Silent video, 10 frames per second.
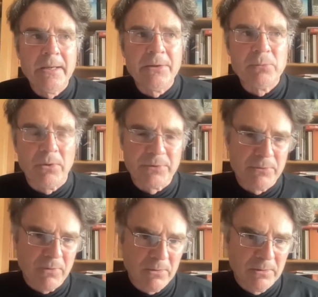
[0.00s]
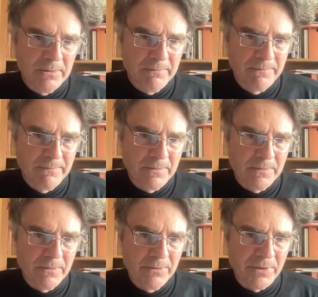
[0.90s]
is what's the role of
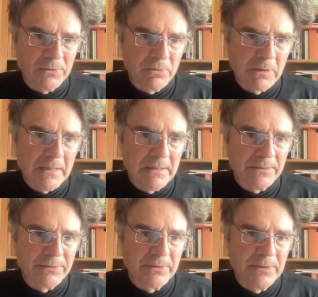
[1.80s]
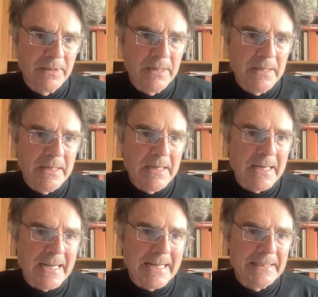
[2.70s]
social class
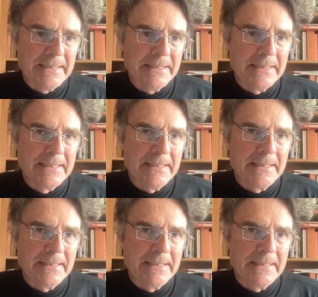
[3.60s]
and,